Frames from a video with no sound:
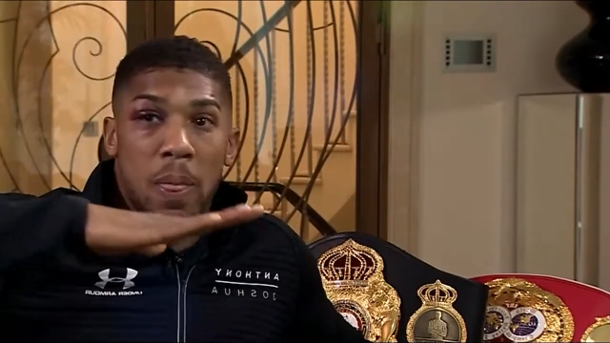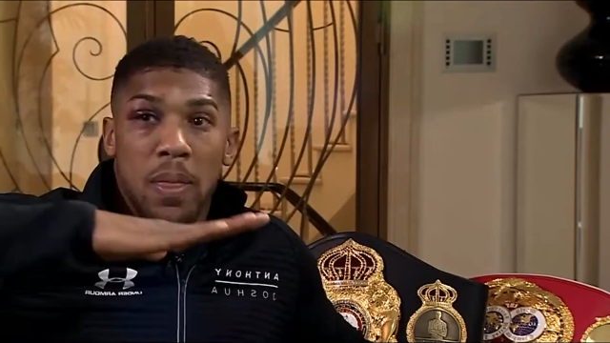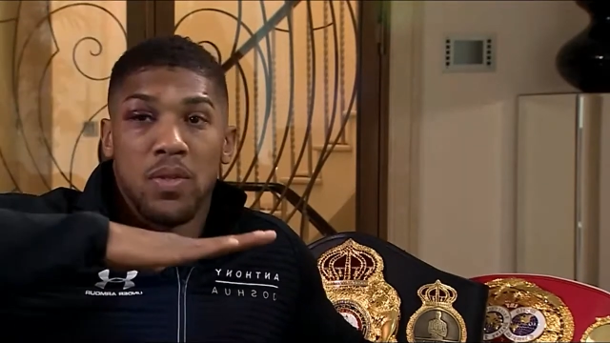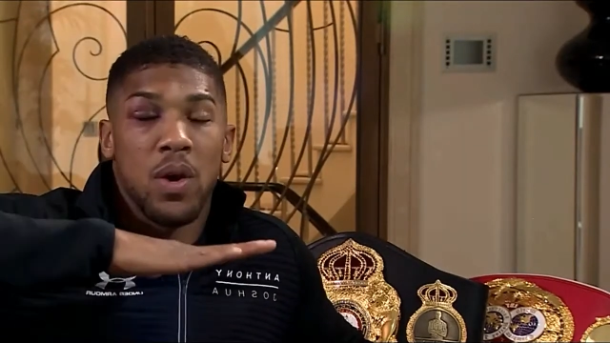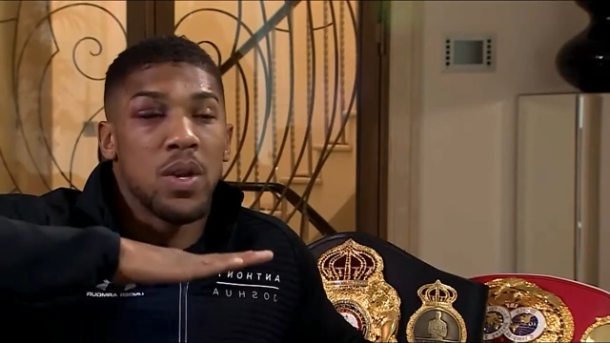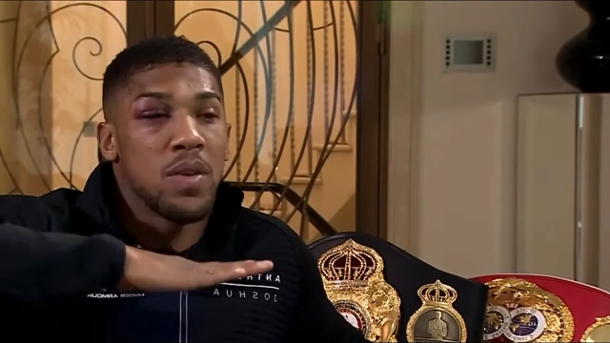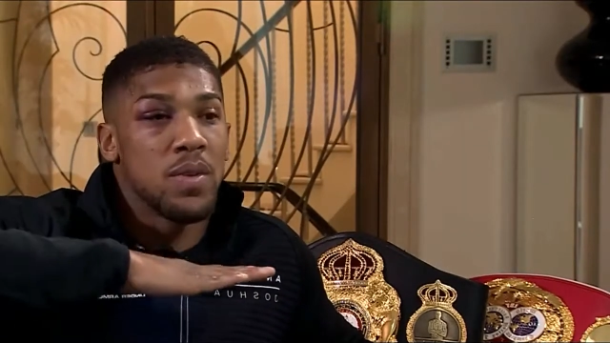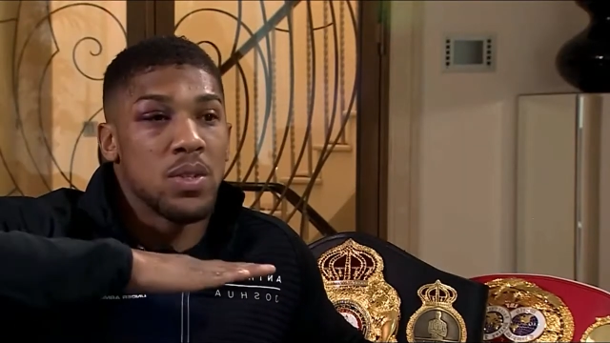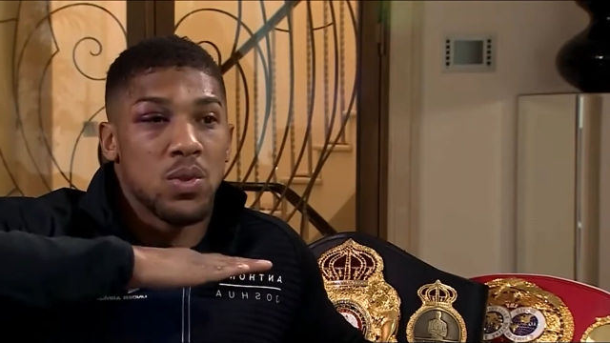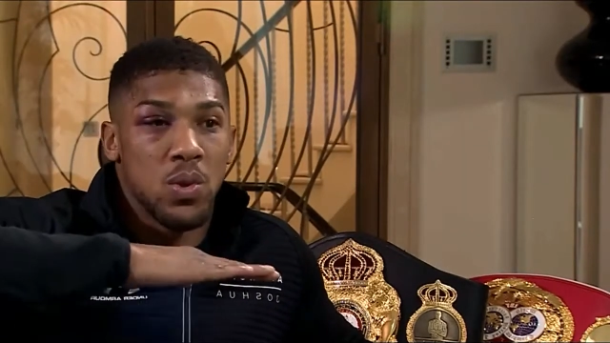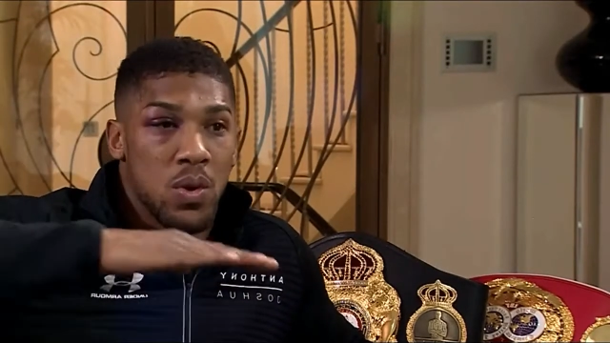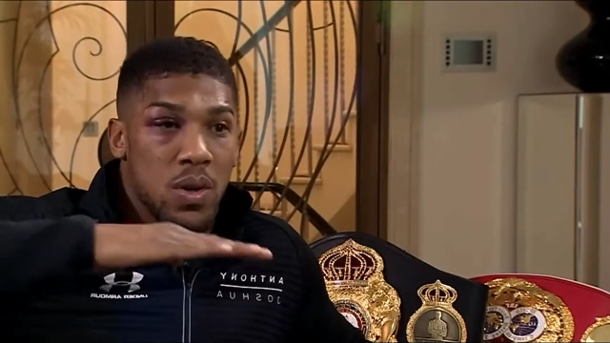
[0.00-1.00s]
don't even
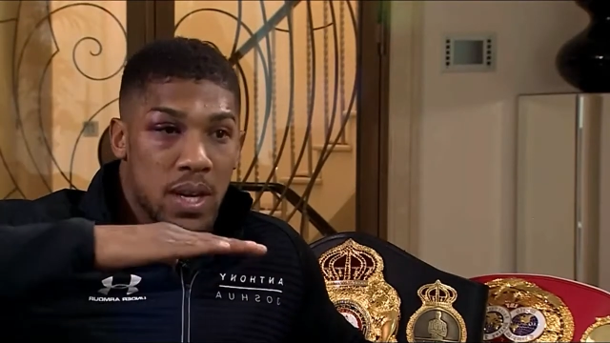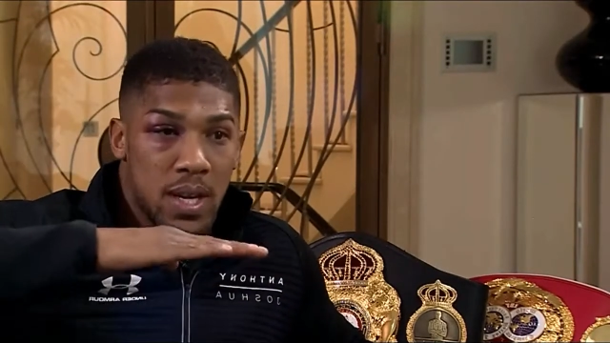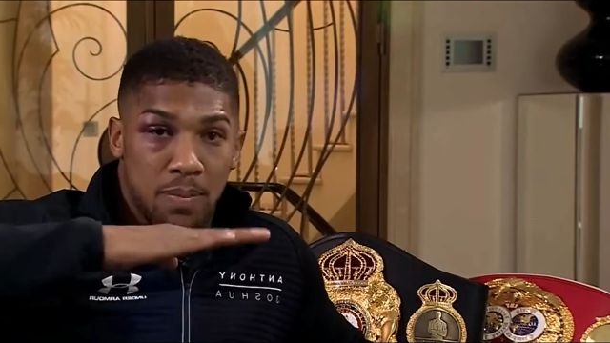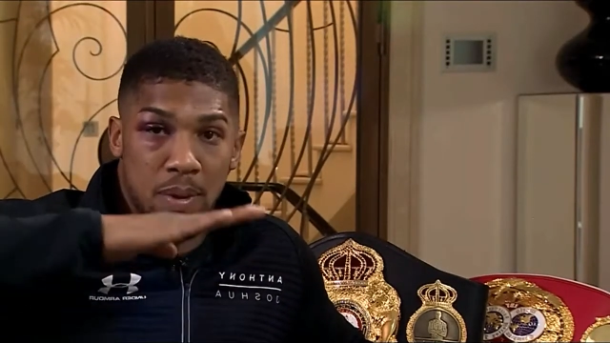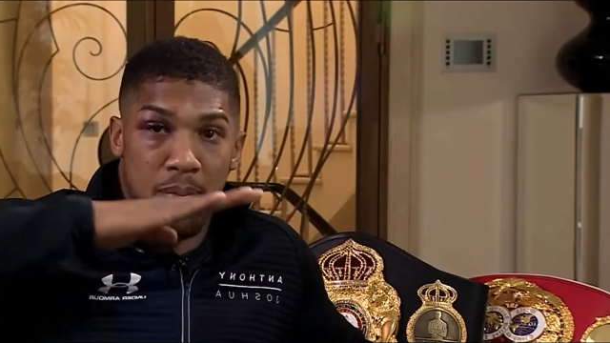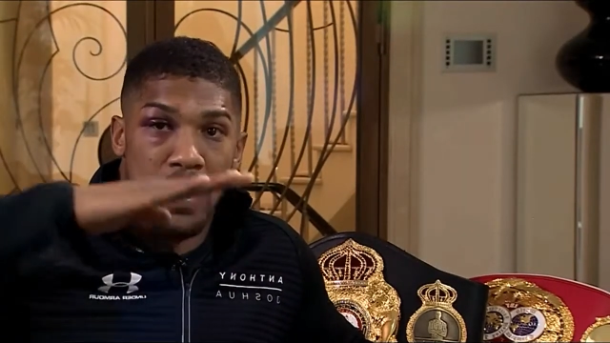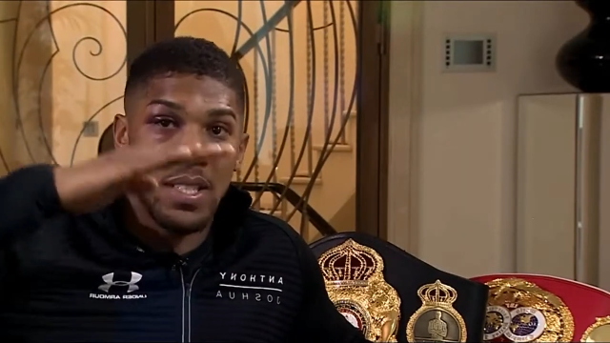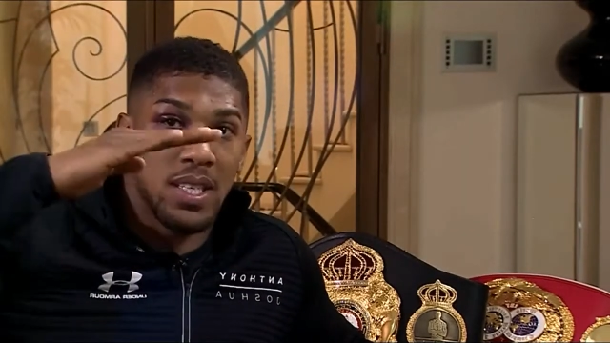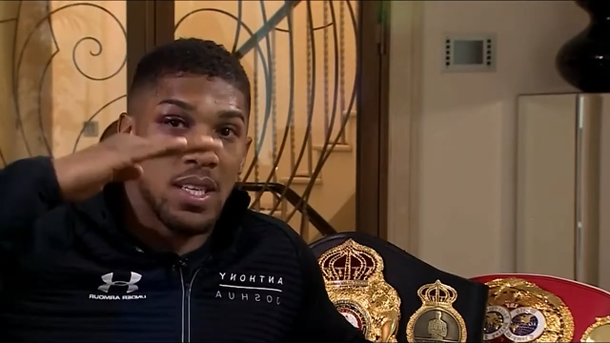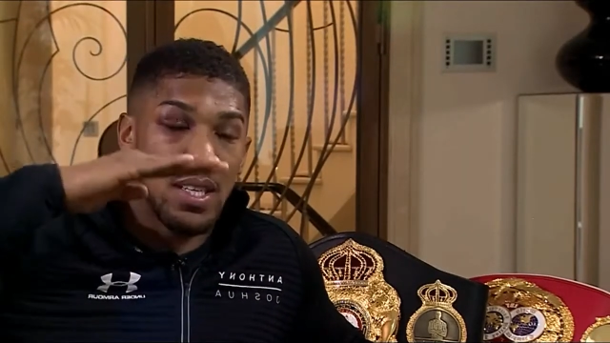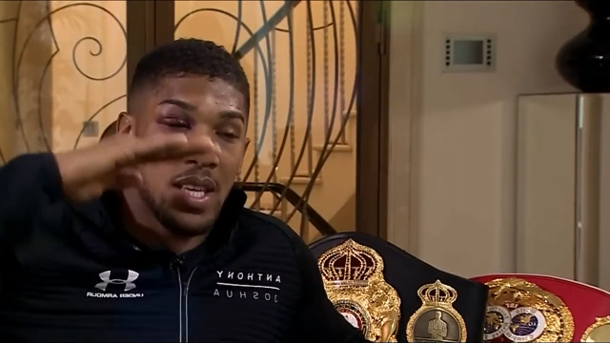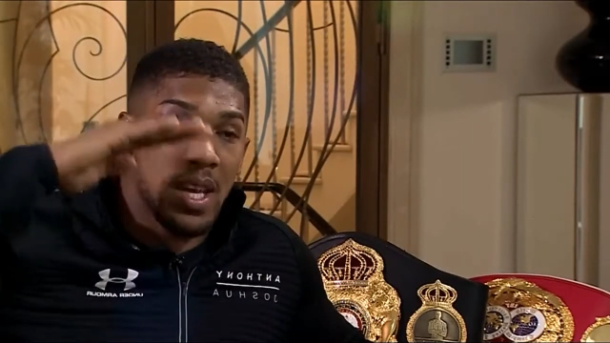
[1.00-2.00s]
talk and be mentioned
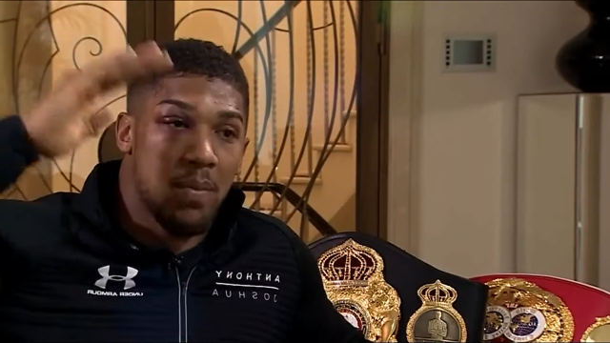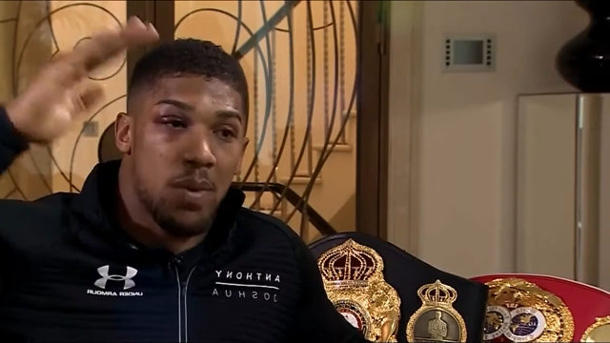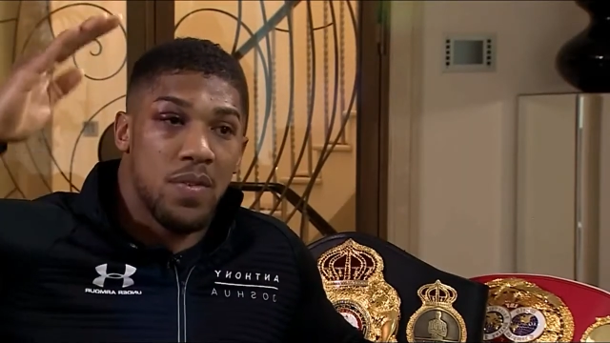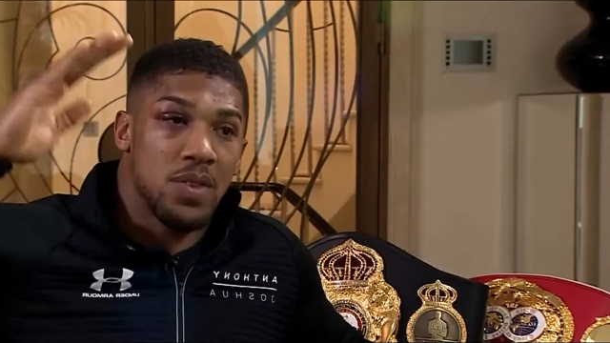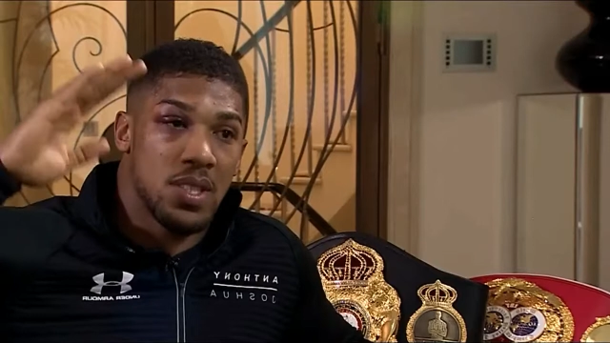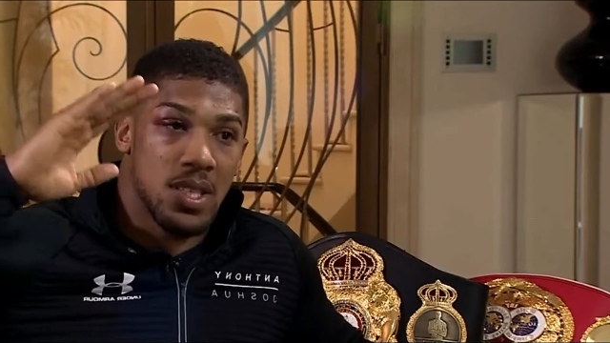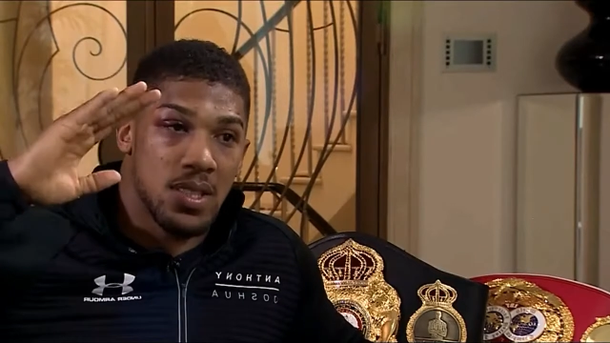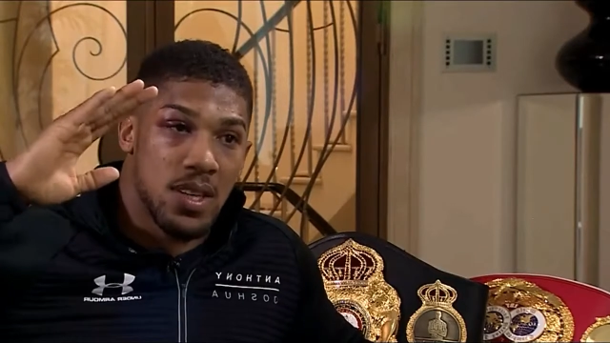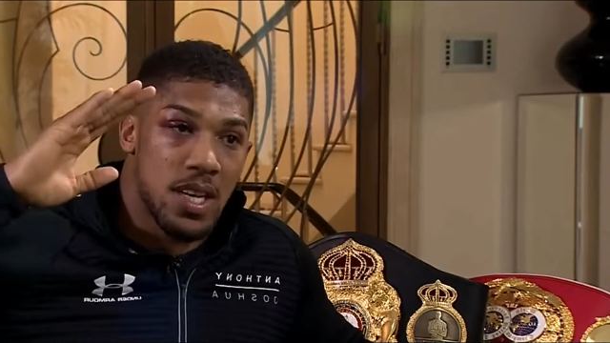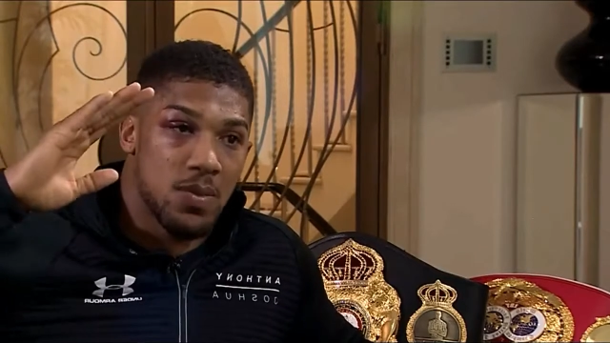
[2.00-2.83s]
in the same breath as these guys.